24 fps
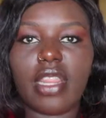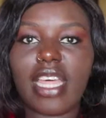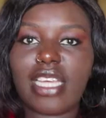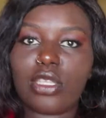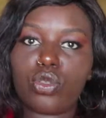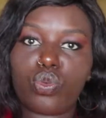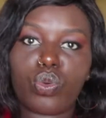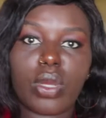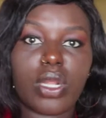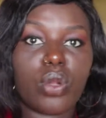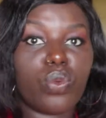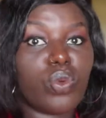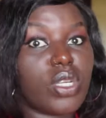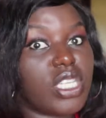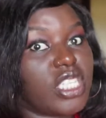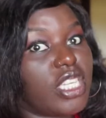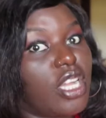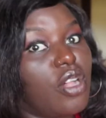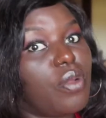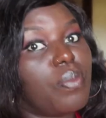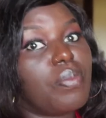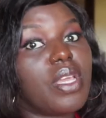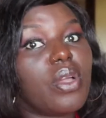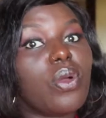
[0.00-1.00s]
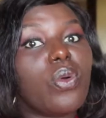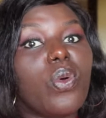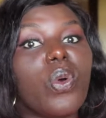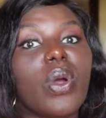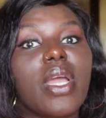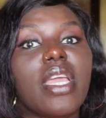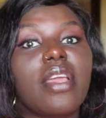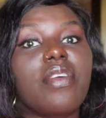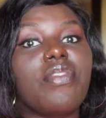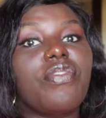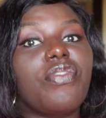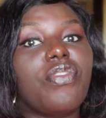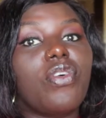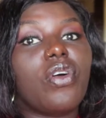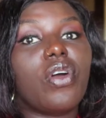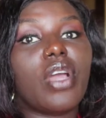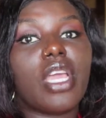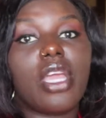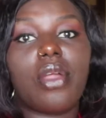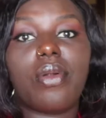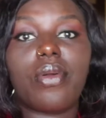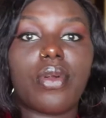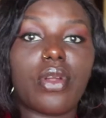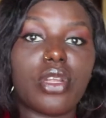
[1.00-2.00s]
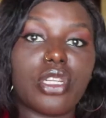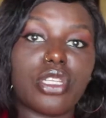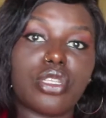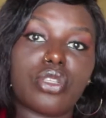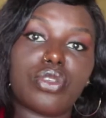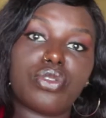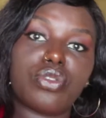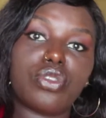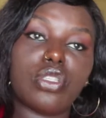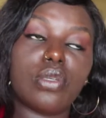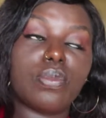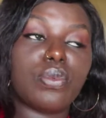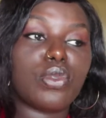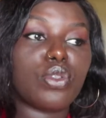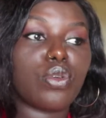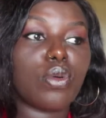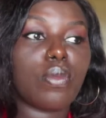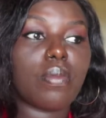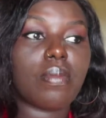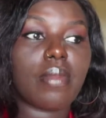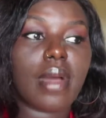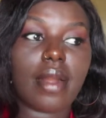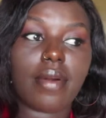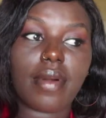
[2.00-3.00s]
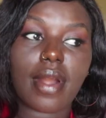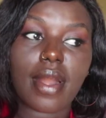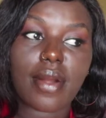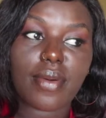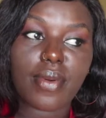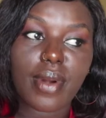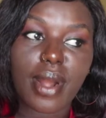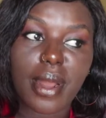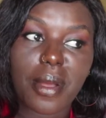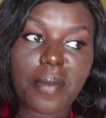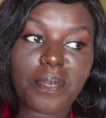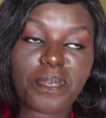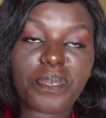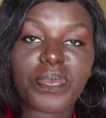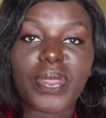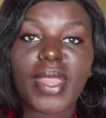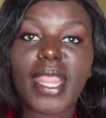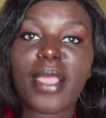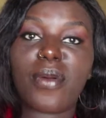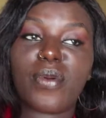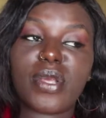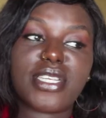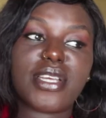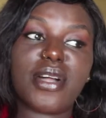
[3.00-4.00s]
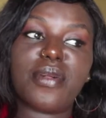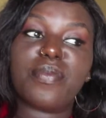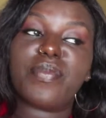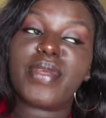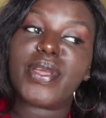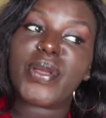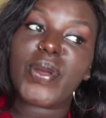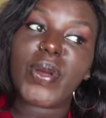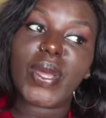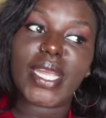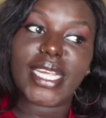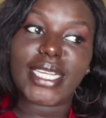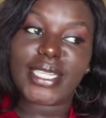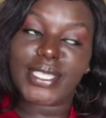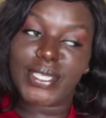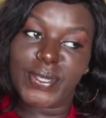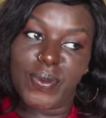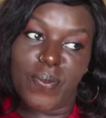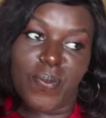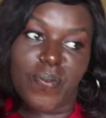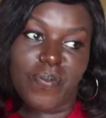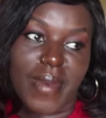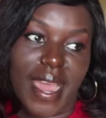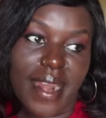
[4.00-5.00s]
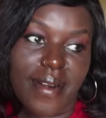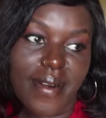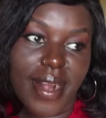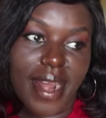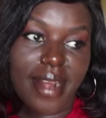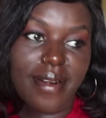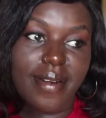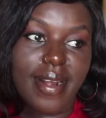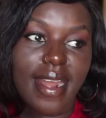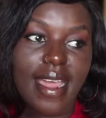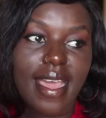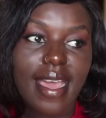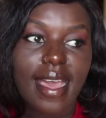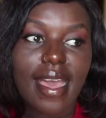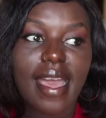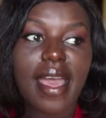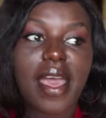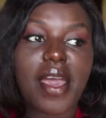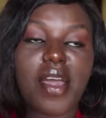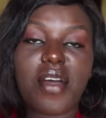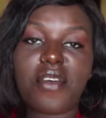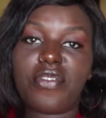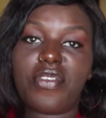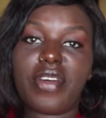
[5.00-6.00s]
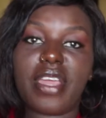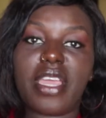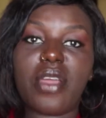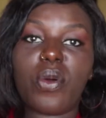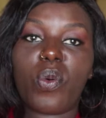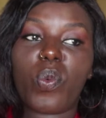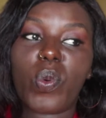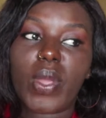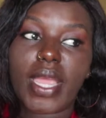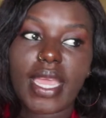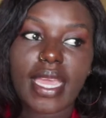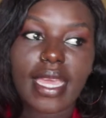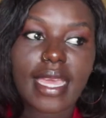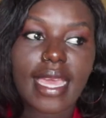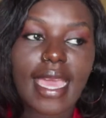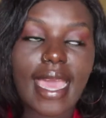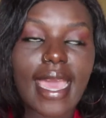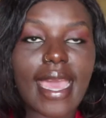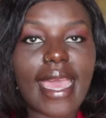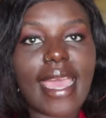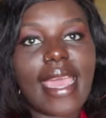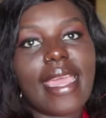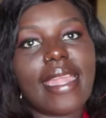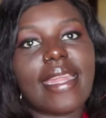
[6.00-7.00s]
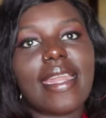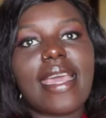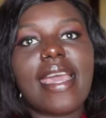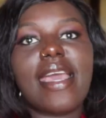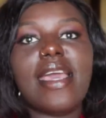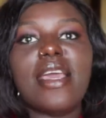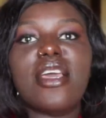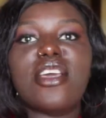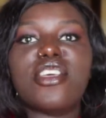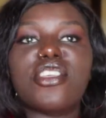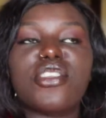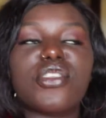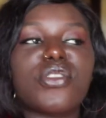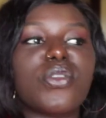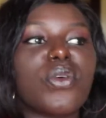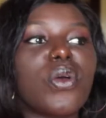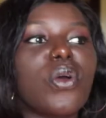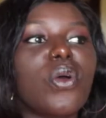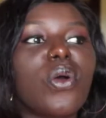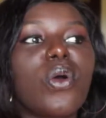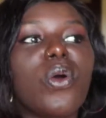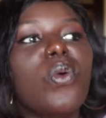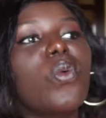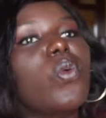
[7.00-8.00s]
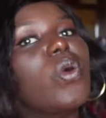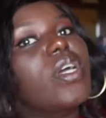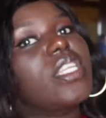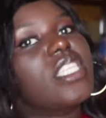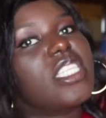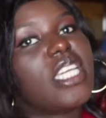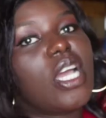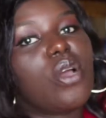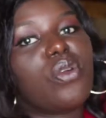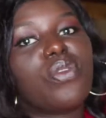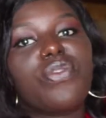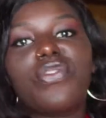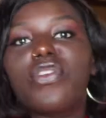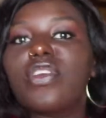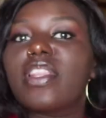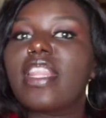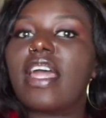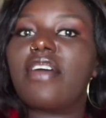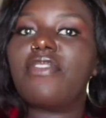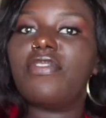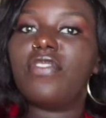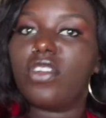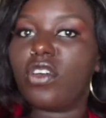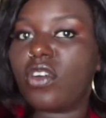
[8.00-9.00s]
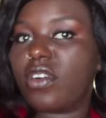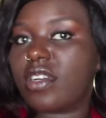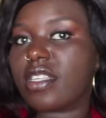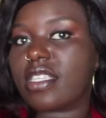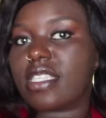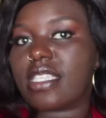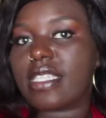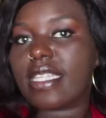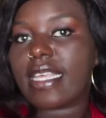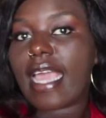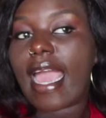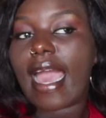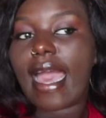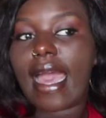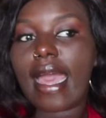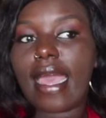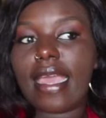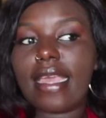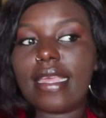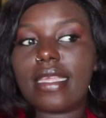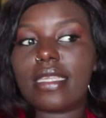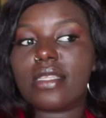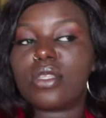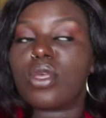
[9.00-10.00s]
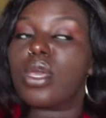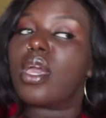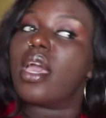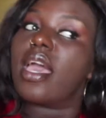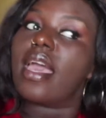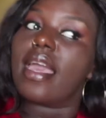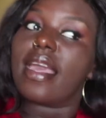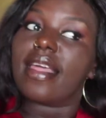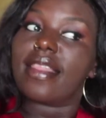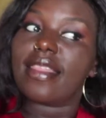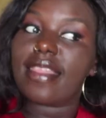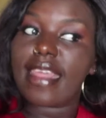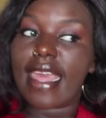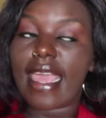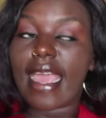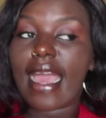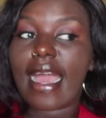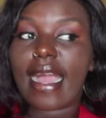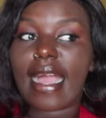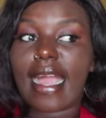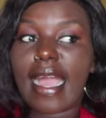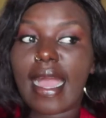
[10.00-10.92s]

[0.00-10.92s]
That's when we shall be going for a road trip to Mbarara we shall be going to mbarara for a weekend so watch out for the vlogs guys they are